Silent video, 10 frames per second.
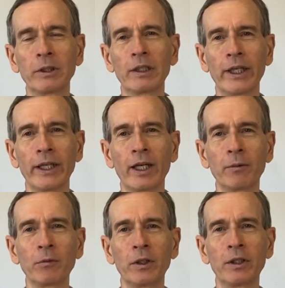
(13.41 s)
Maclay.
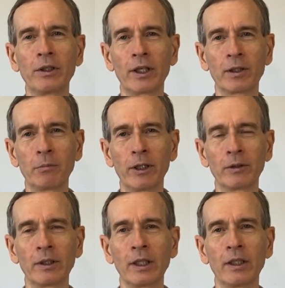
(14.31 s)
I'm going to talk
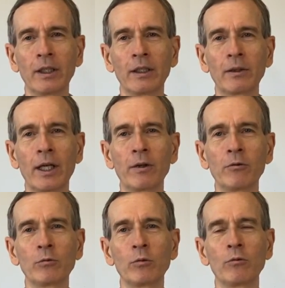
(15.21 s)
about
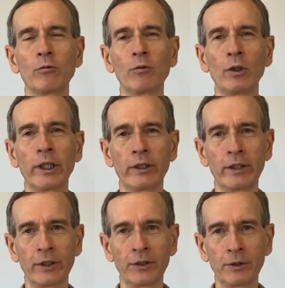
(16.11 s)
how
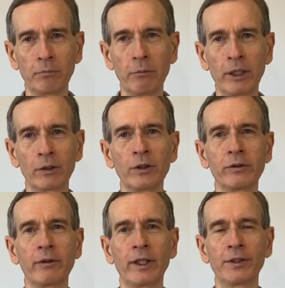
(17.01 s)
Voler does medical
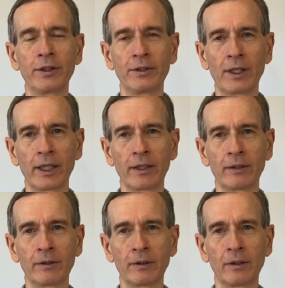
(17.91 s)
device design.
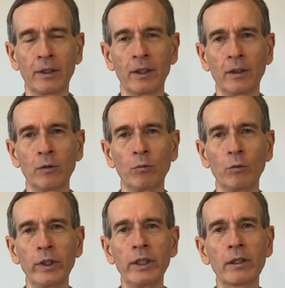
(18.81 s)

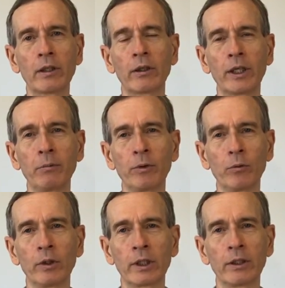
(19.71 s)
We are able to
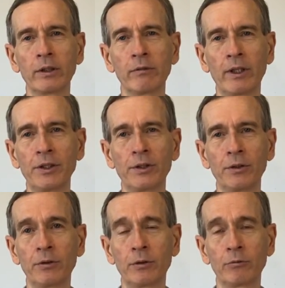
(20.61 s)
work on
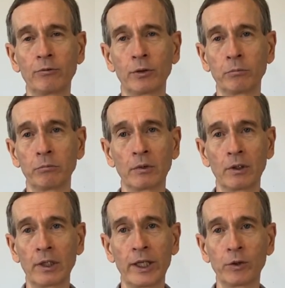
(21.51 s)
devices from
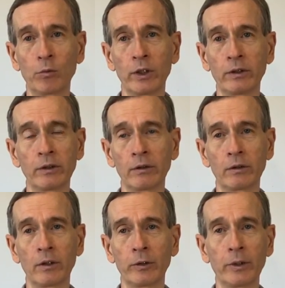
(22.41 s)
class 1
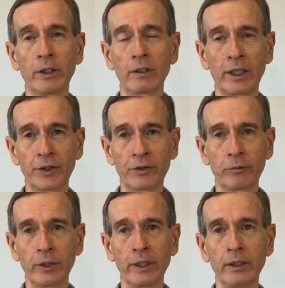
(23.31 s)
all the way to class
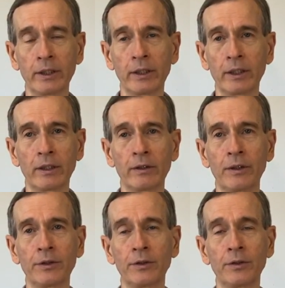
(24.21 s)
3.
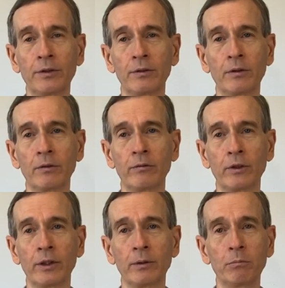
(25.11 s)
This is
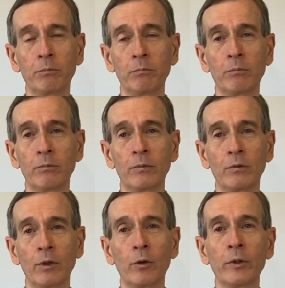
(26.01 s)
very
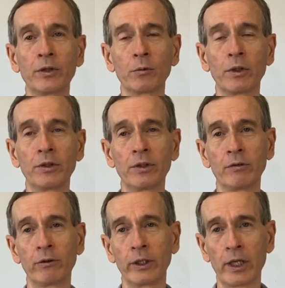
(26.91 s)
low risk ones to
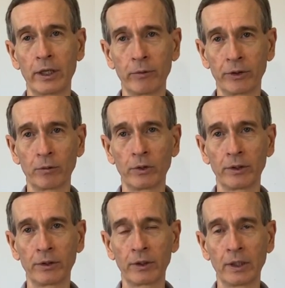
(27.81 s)
very high risk ones.